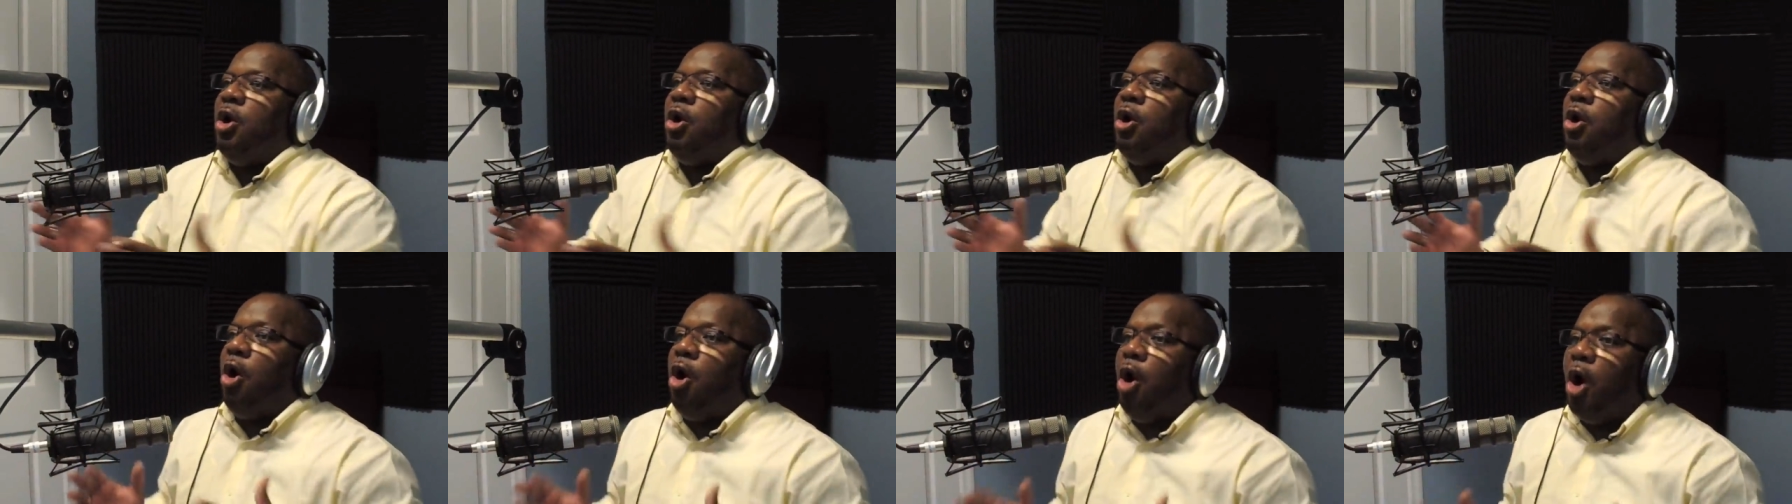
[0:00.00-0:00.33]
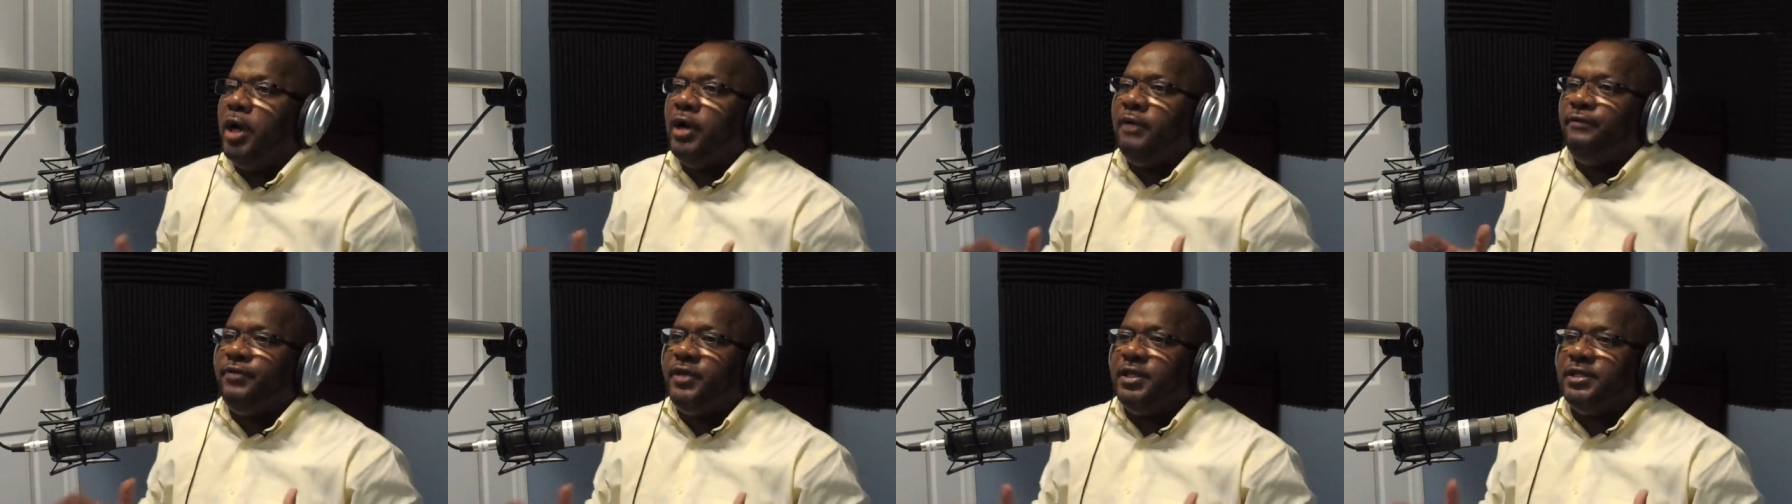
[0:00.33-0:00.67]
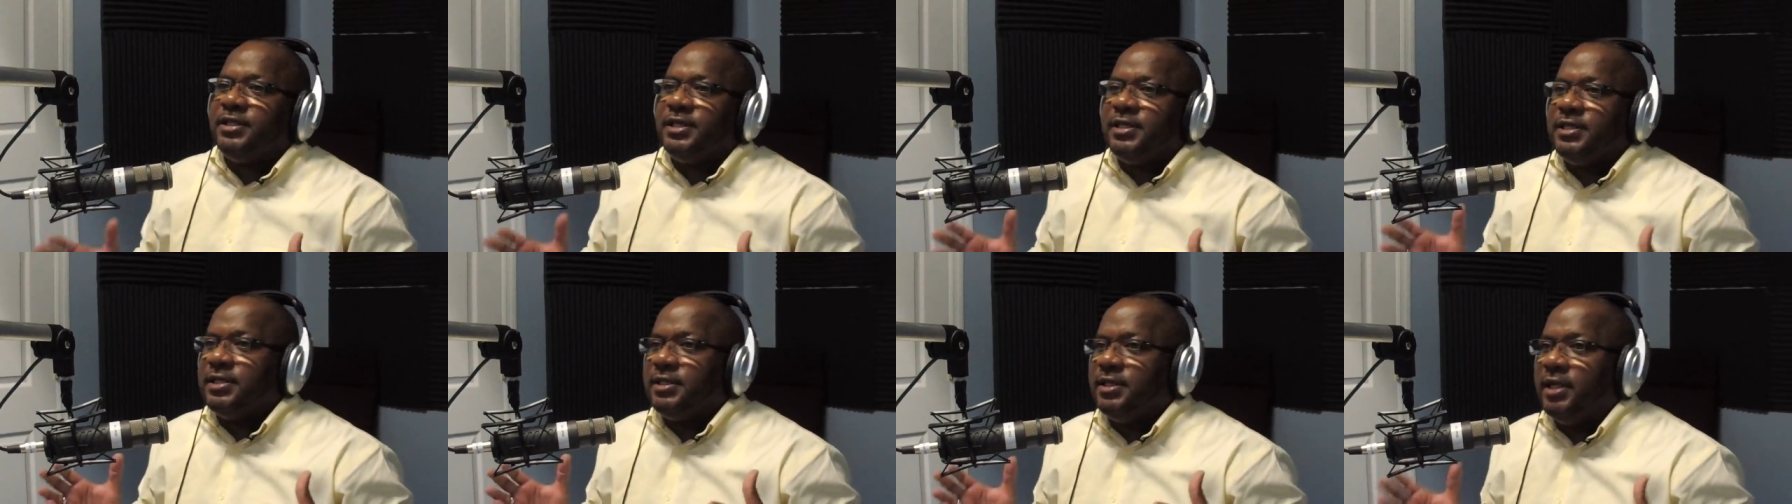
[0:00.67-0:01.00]
All of
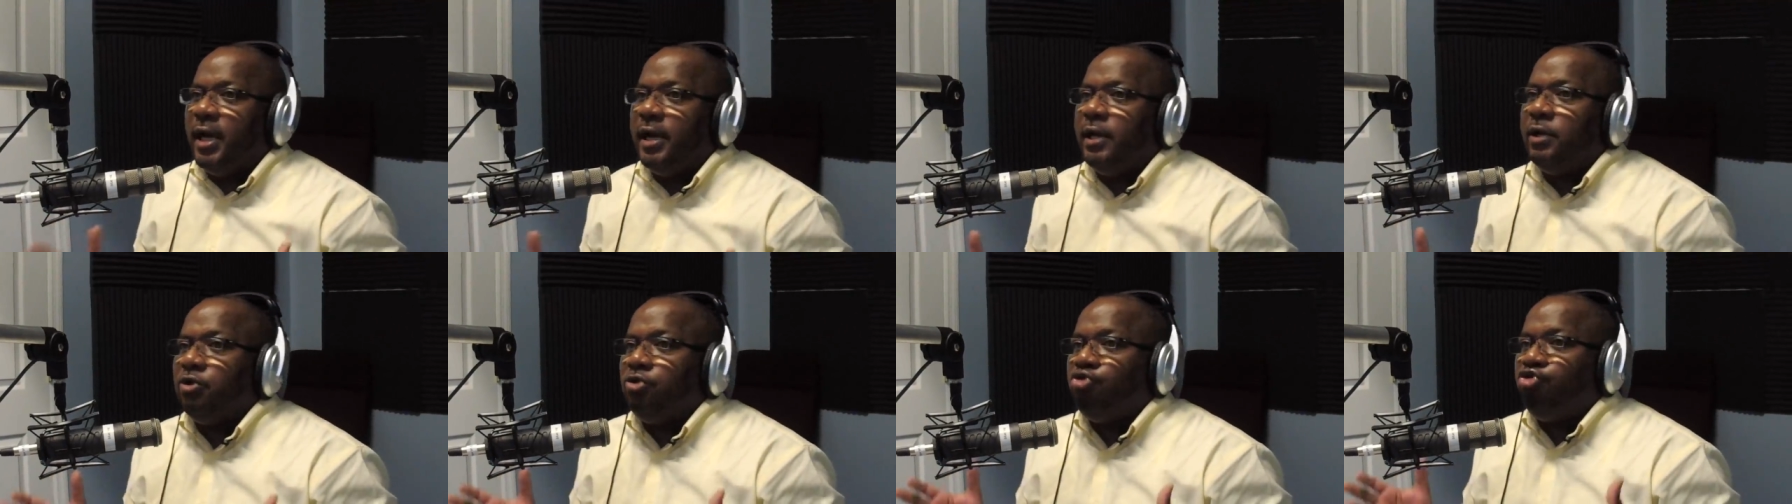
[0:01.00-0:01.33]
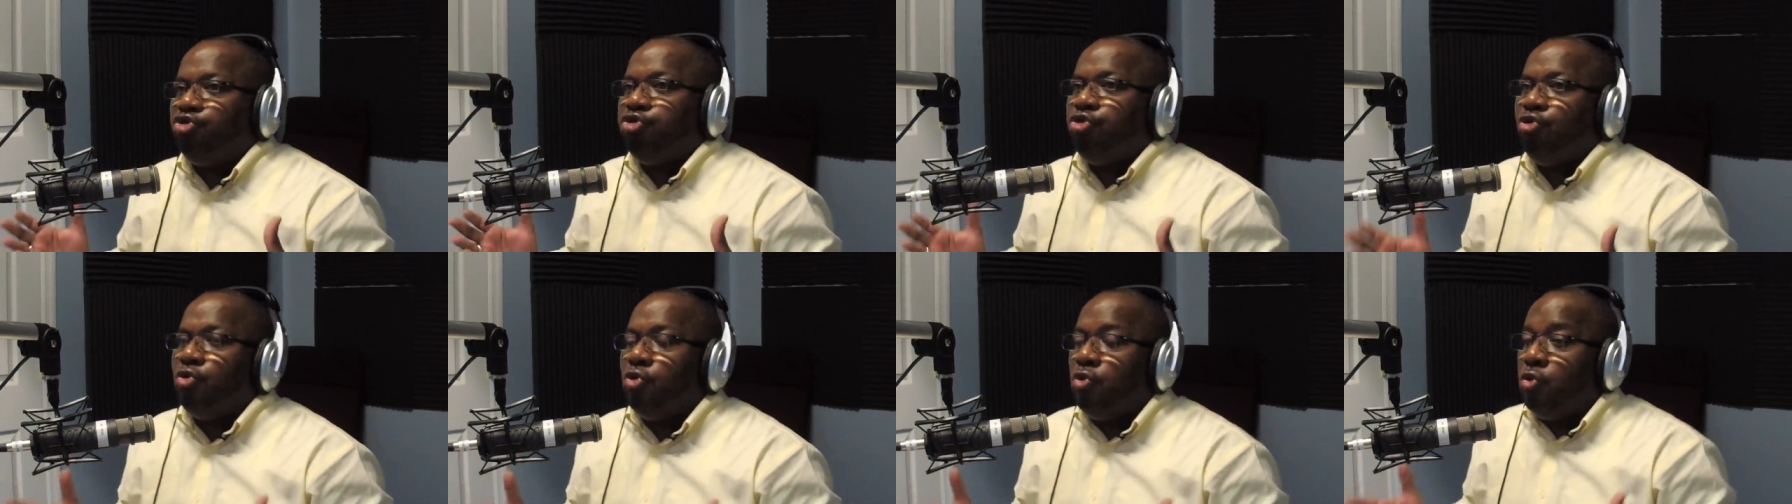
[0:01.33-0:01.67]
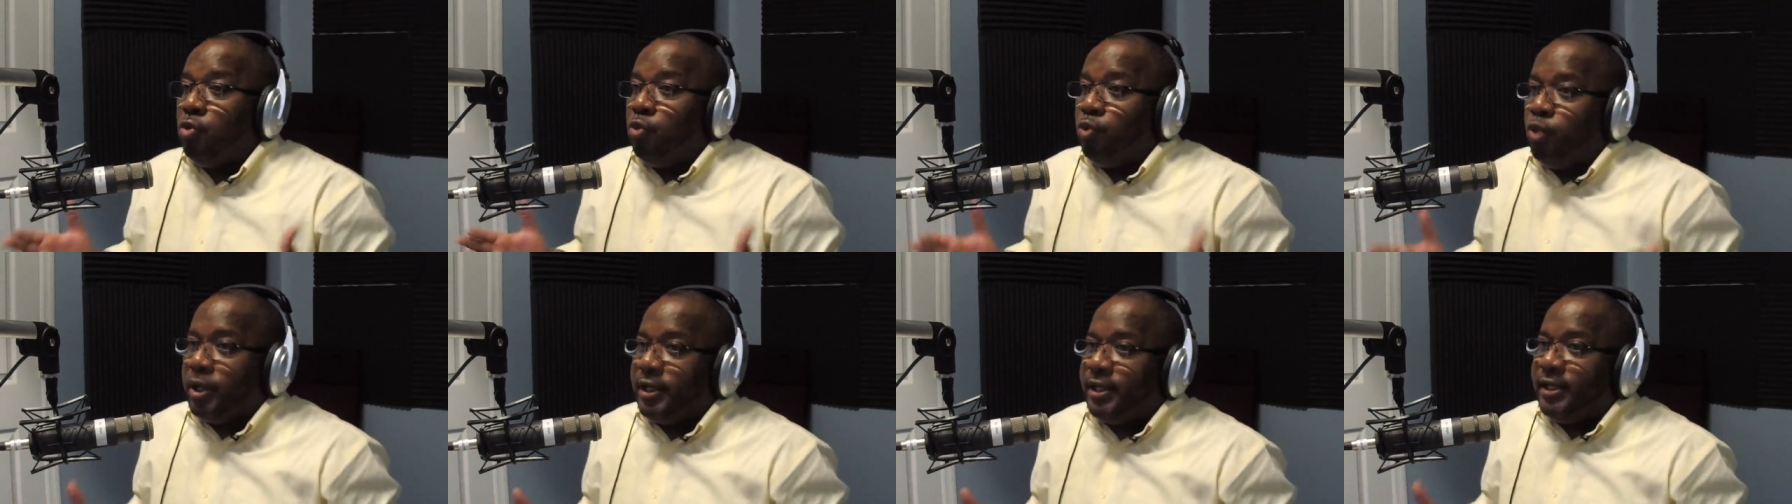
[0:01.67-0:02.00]
this is done through
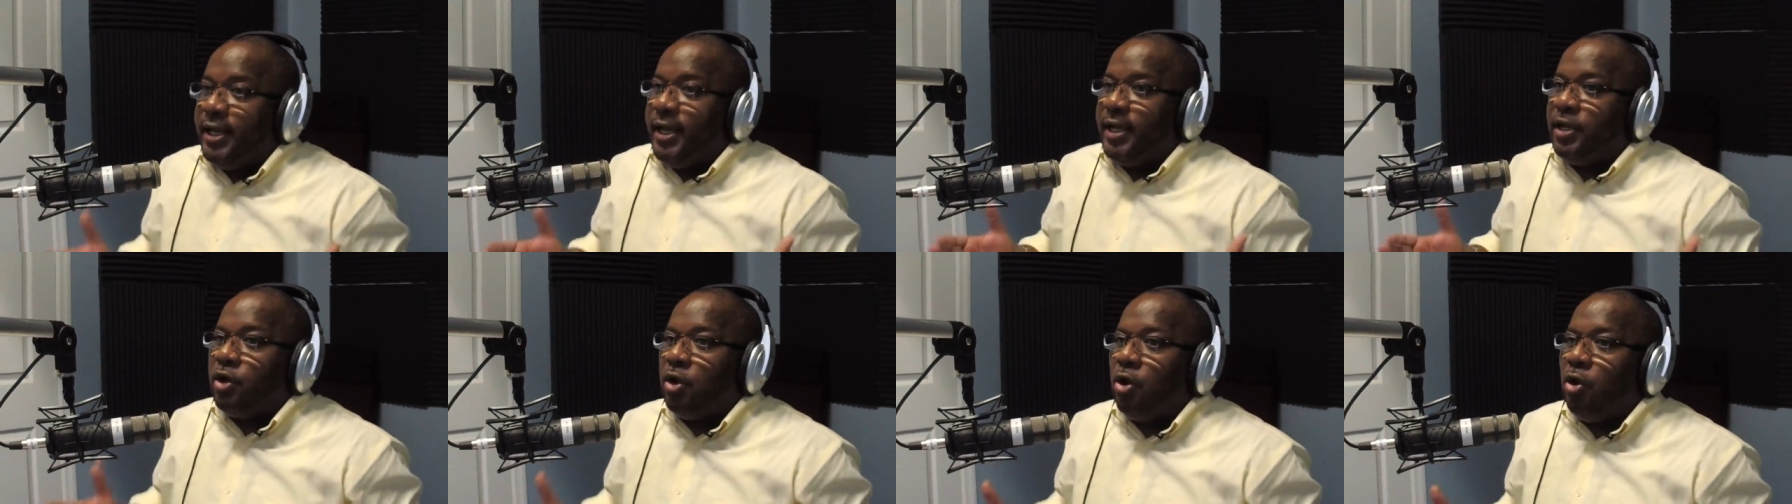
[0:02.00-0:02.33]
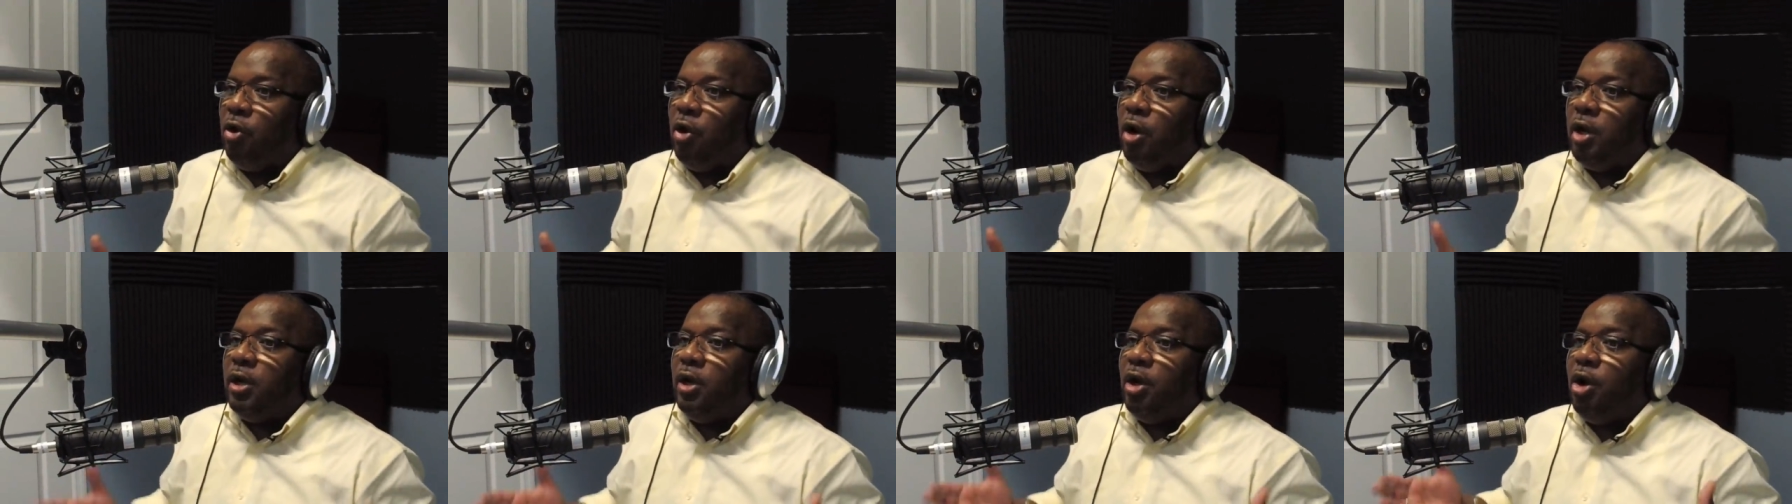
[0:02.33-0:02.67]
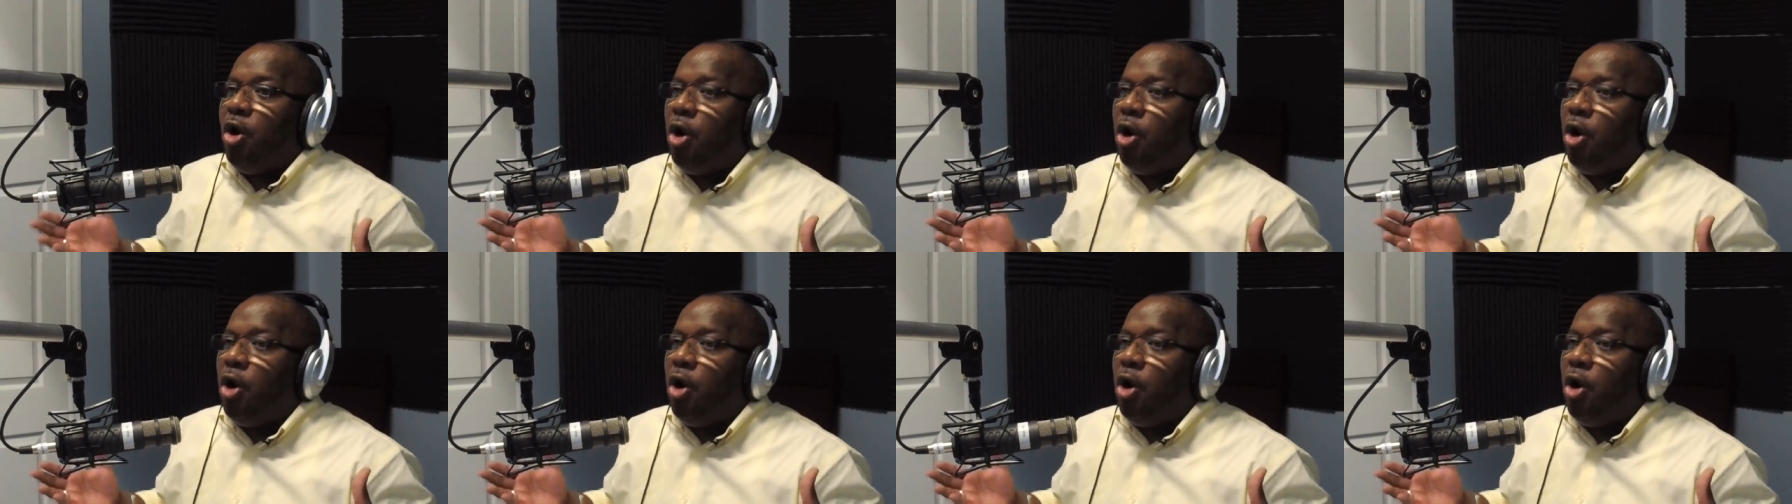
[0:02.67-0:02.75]
what they call